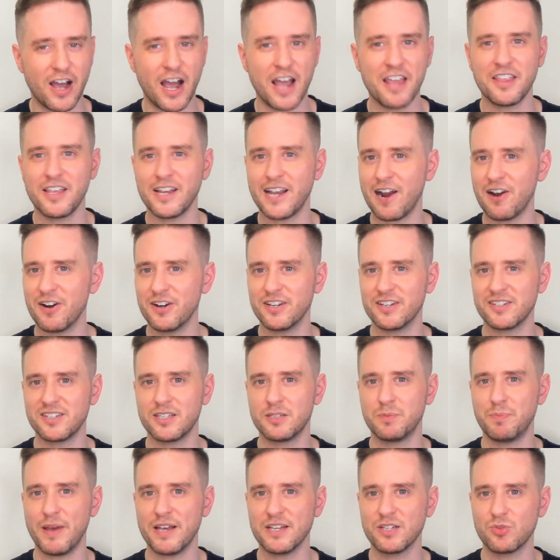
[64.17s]
I think Arran does
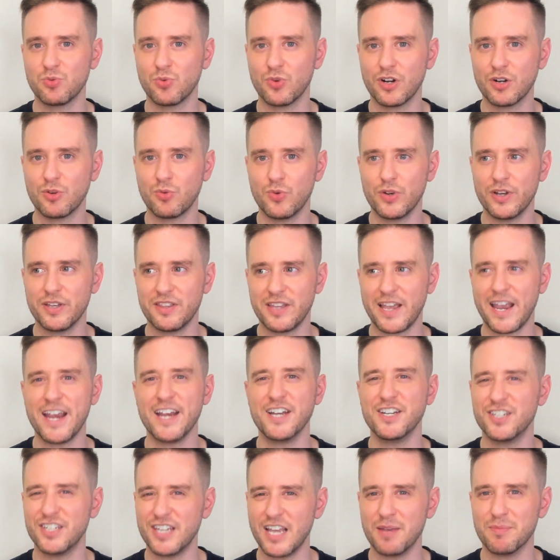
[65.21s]
its best work with
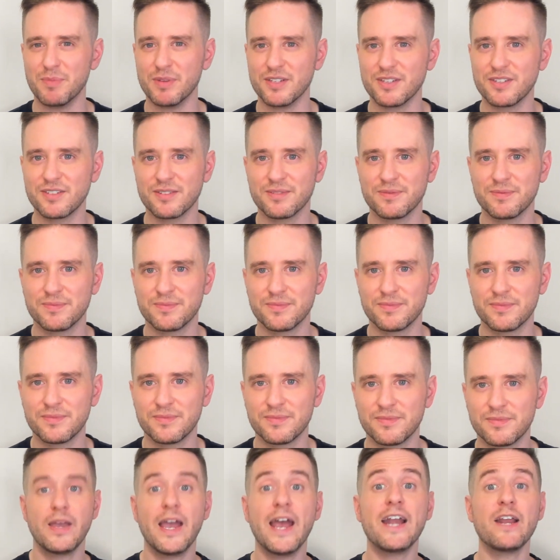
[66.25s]
age statements.
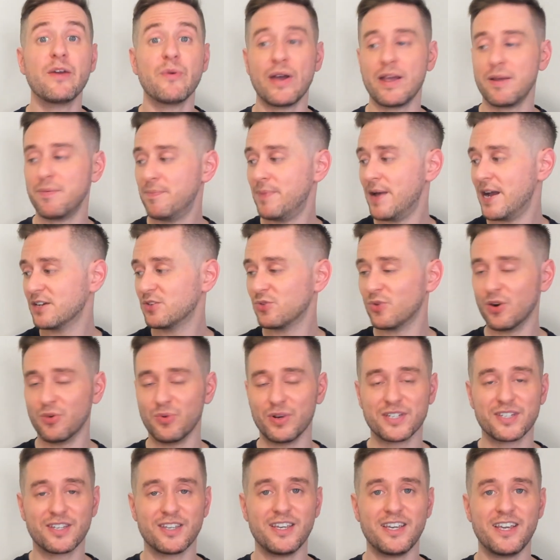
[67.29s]
Anyway, back to our
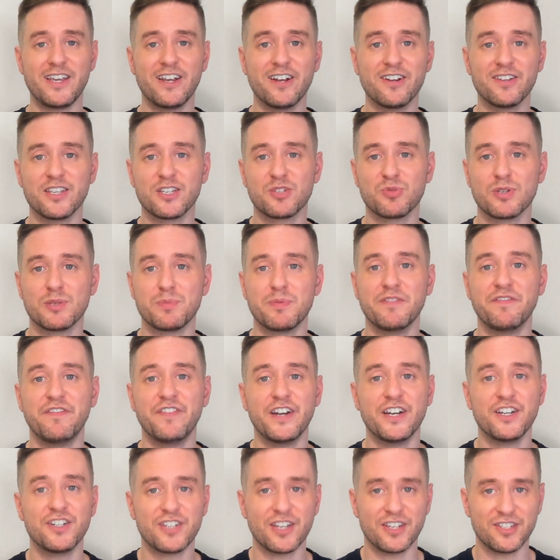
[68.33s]
whiskey here. This one's been
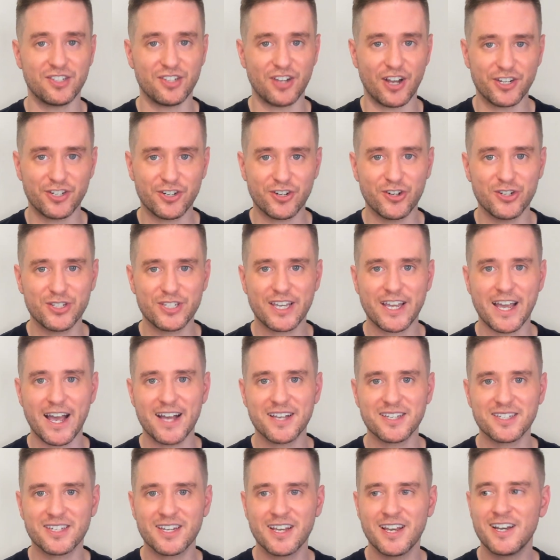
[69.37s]
finished in Sauternes
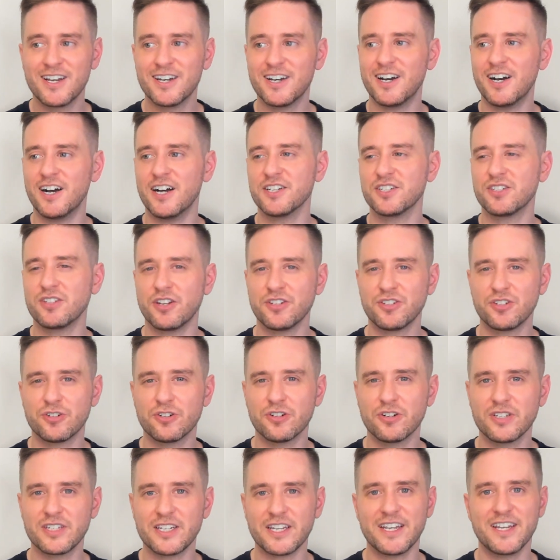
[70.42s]
casks. Uh,
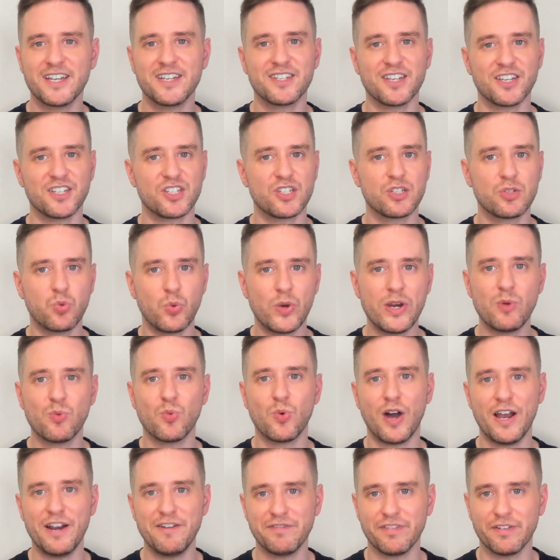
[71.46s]
Sauternes is a sweet
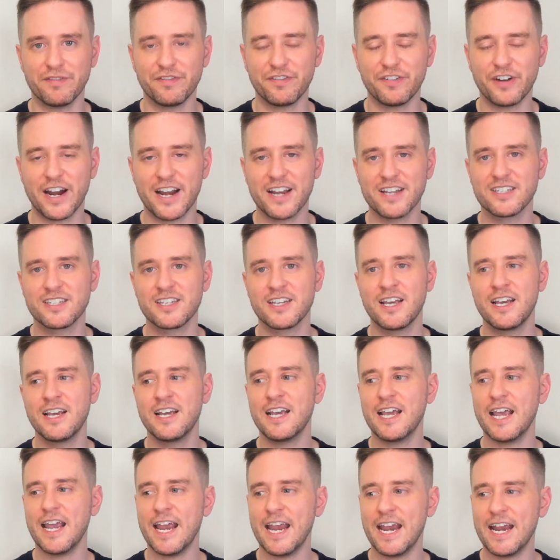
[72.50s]
wine from France
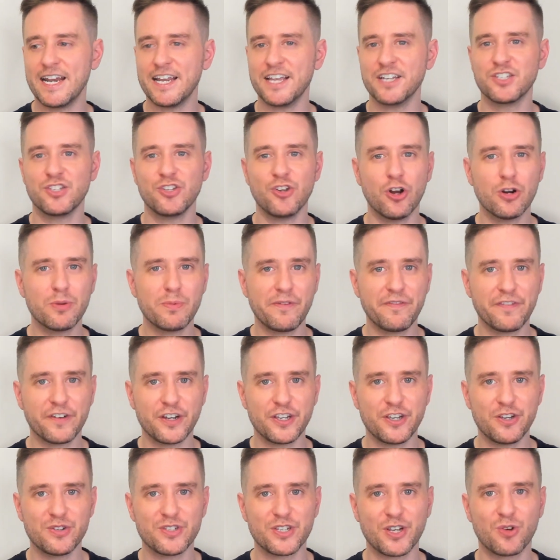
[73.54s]
and it's notable for
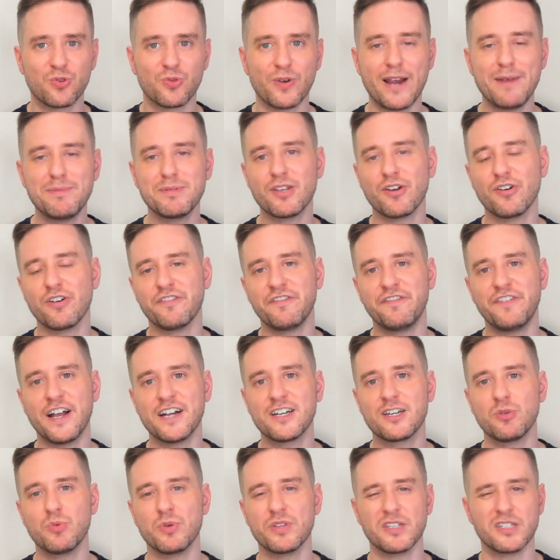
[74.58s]
using grapes that are
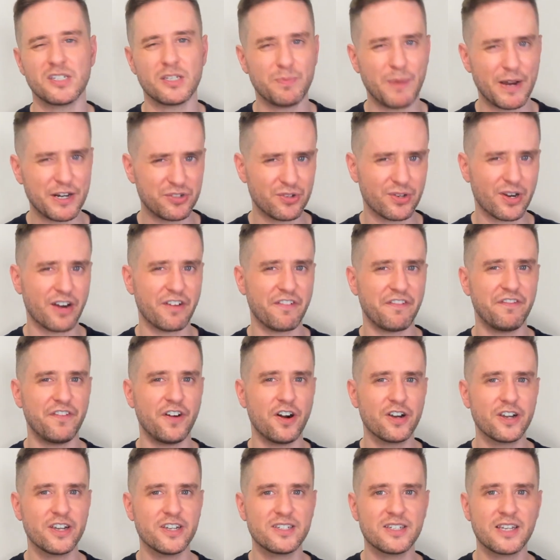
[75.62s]
infected with a special kind of
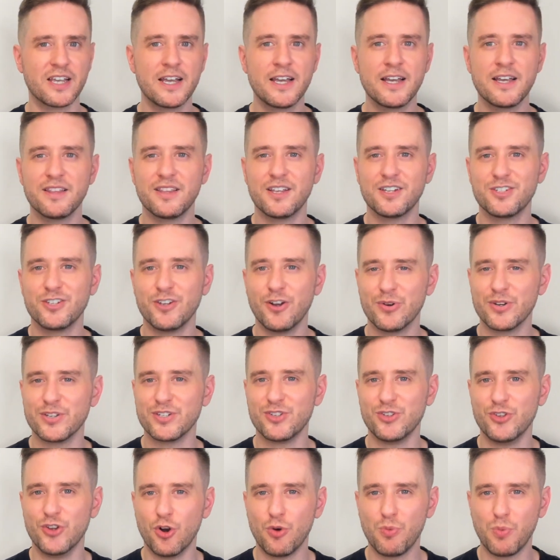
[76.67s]
fungus that's known as
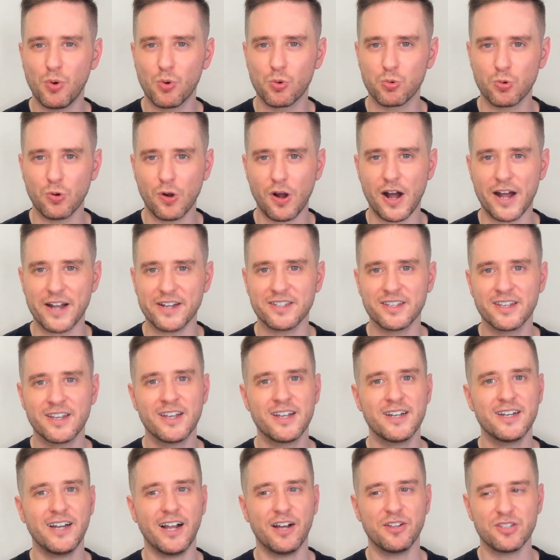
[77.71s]
noble rot.
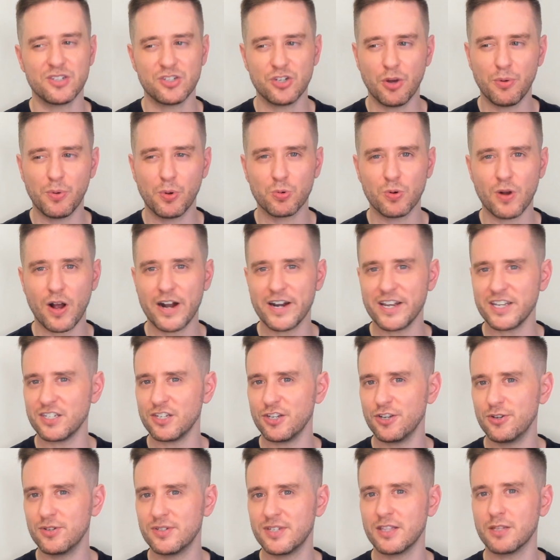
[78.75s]
Now this noble rot is
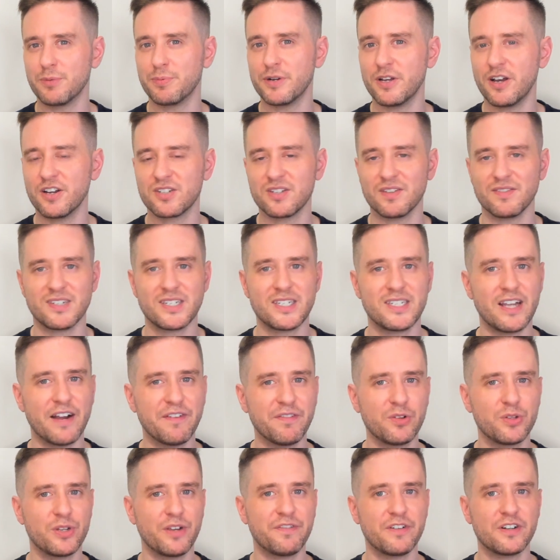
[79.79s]
used in the production of
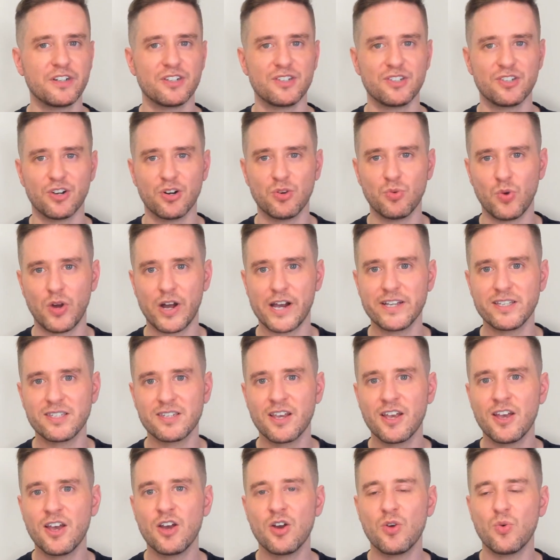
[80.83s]
several different dessert wines.
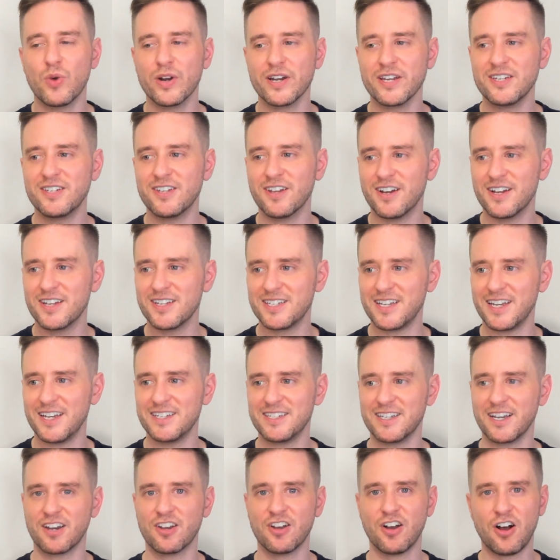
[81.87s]
What it does is
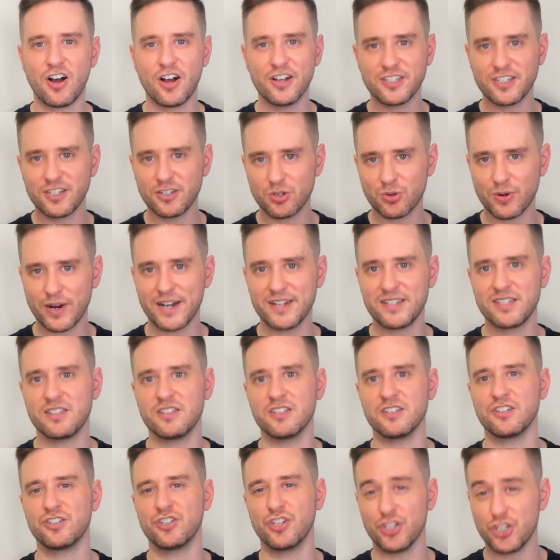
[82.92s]
it concentrates
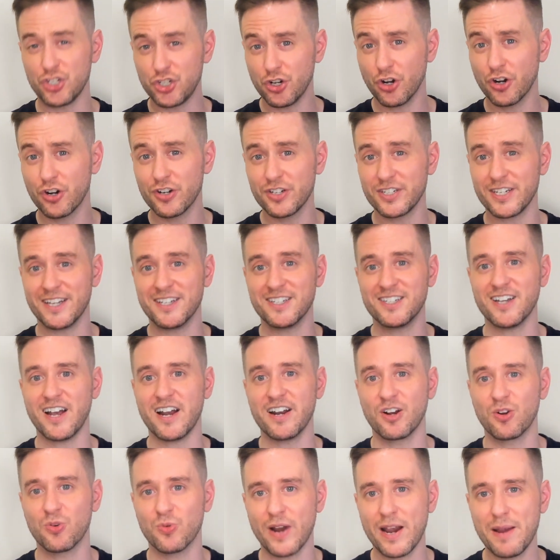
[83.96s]
the, the sugars inside
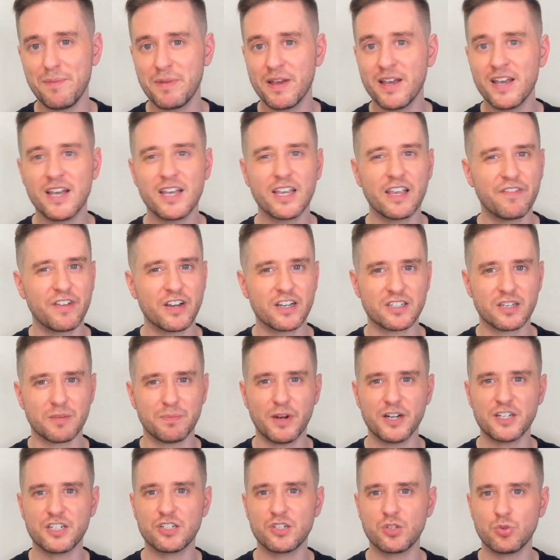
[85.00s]
a grape, giving us a
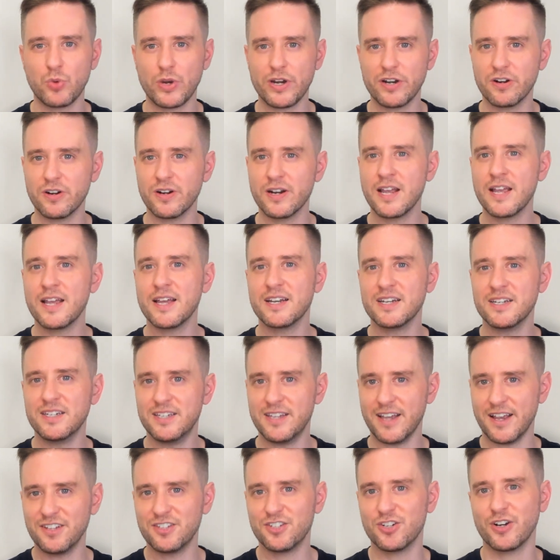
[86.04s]
much sweeter,
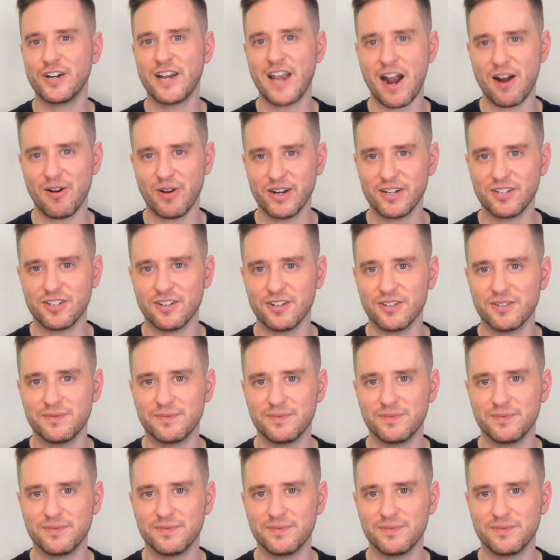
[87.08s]
denser character.